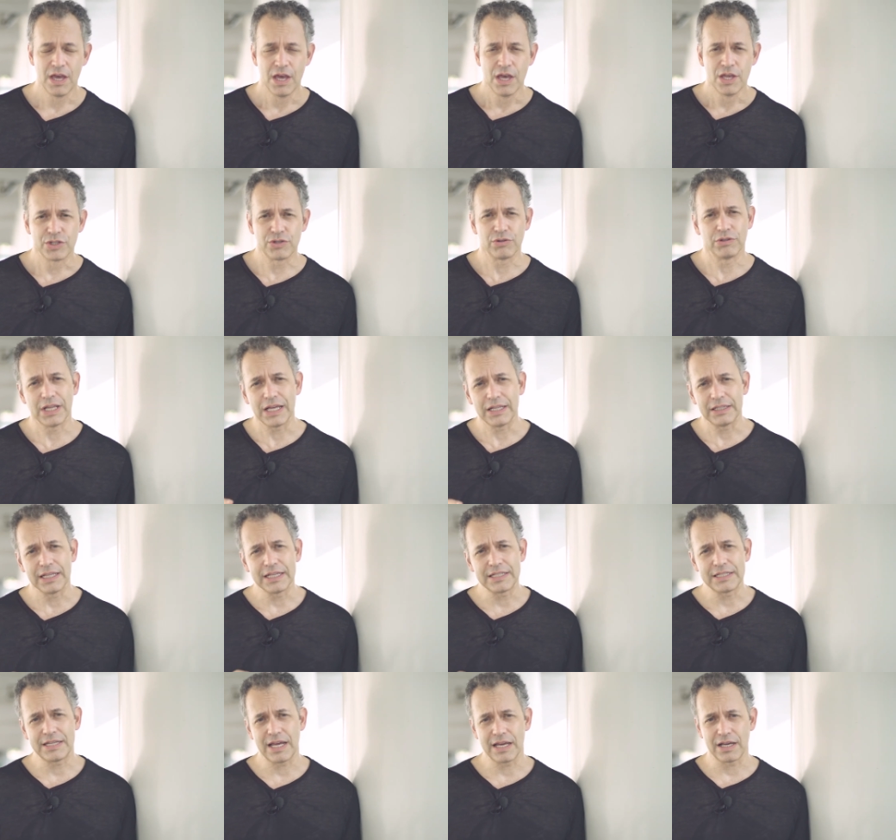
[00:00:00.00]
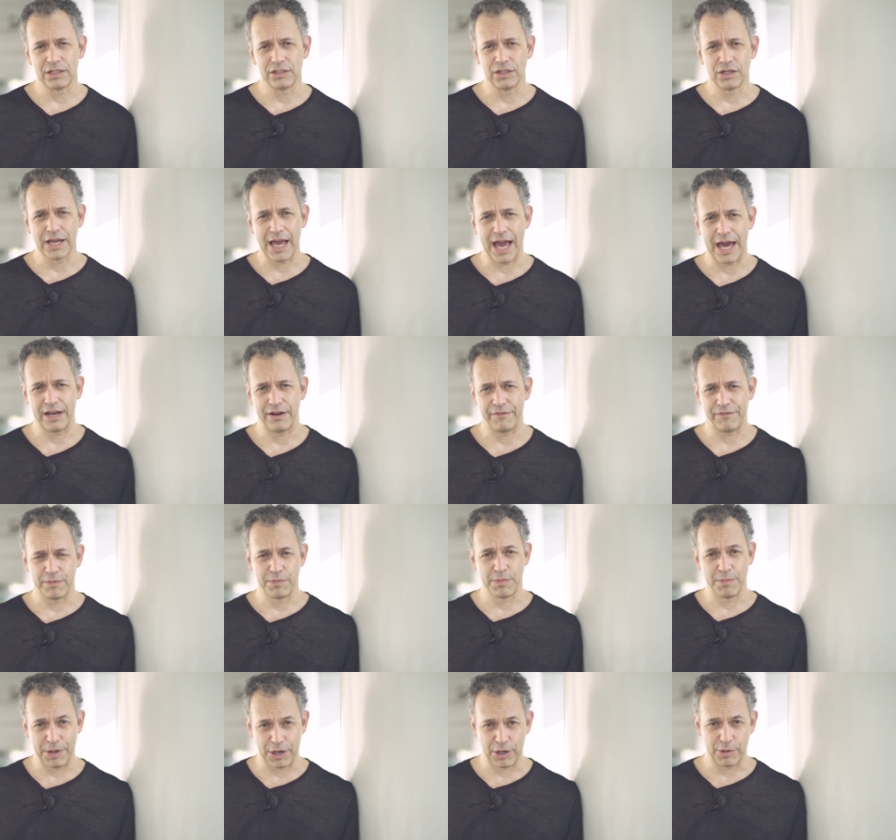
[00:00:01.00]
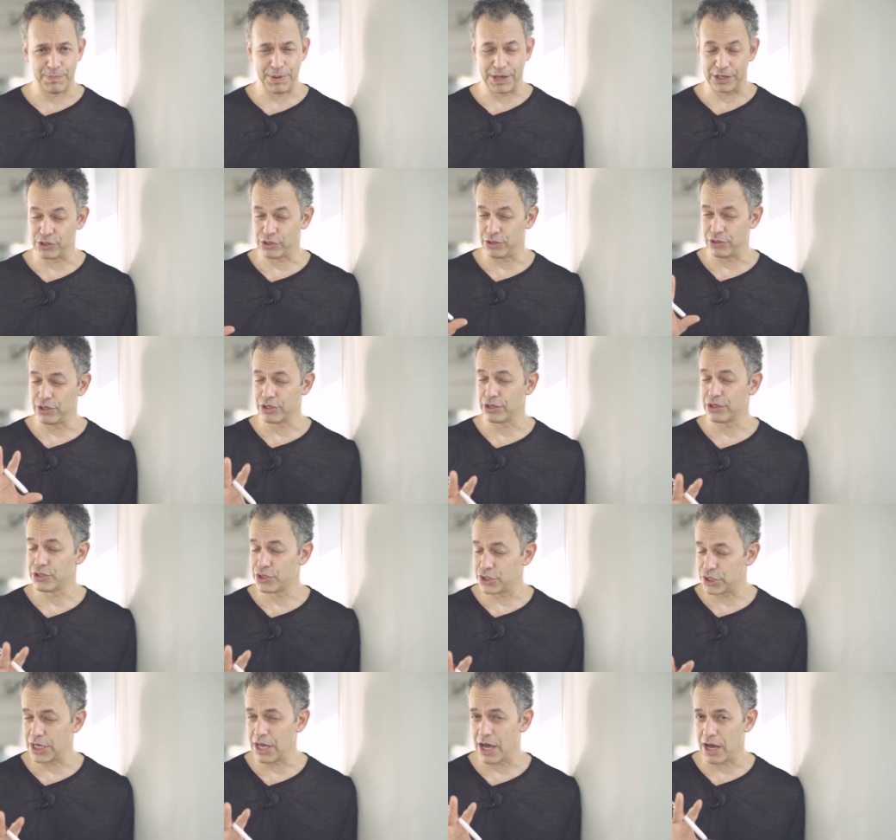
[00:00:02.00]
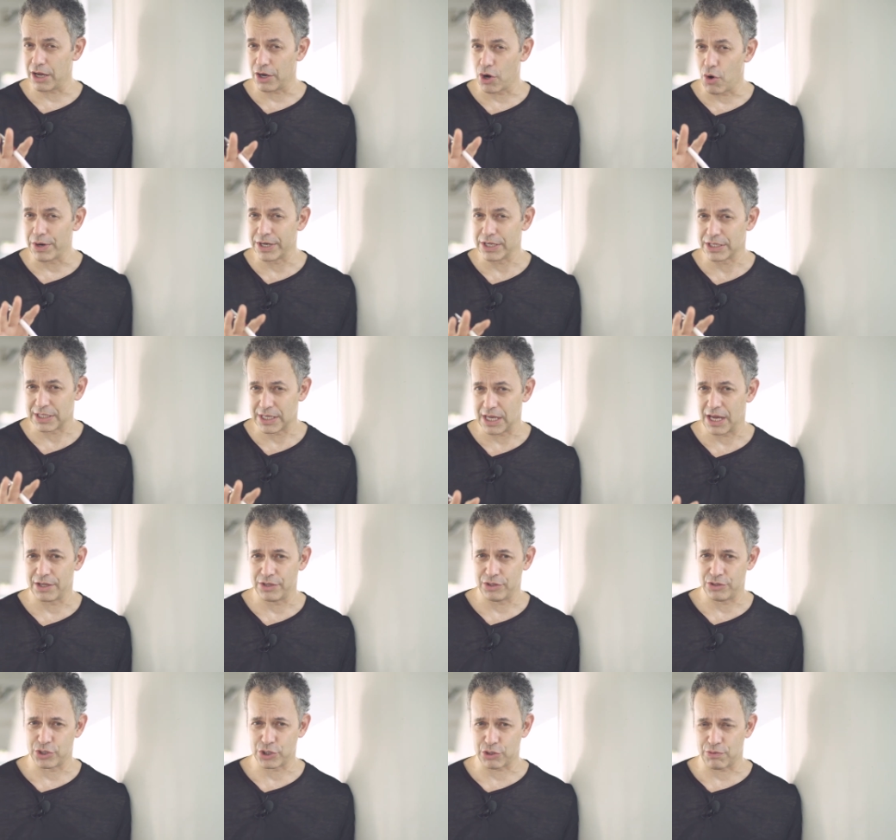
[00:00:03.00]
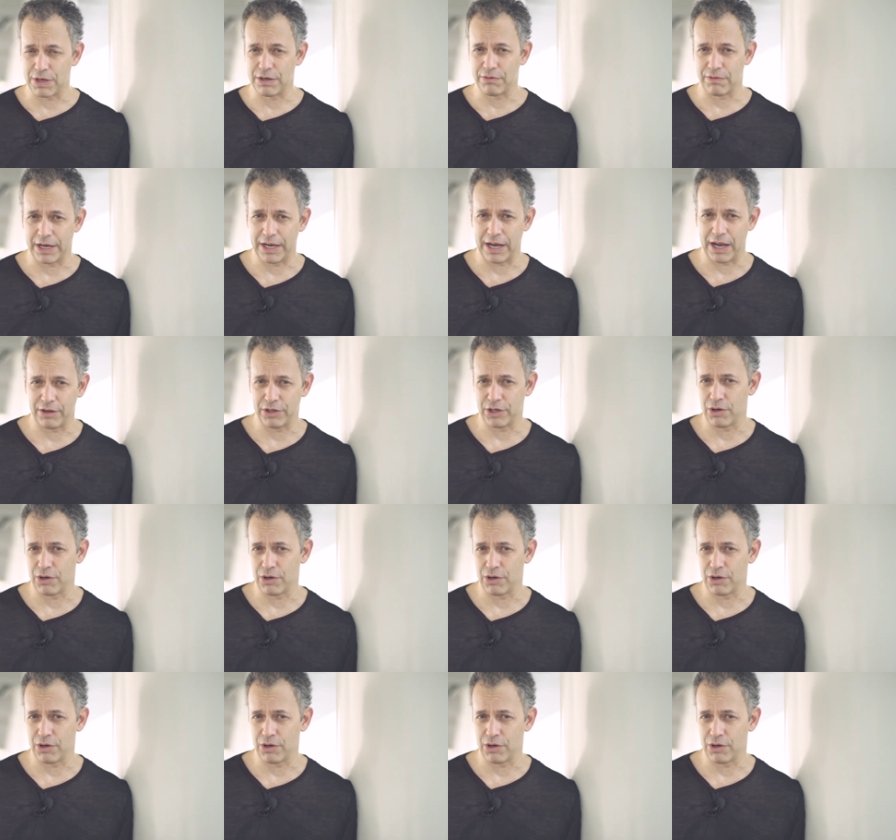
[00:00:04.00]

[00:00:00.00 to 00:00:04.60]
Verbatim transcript: So let's take a look at it from a bigger picture, and you're going to see on, going to see on your screen right now, you're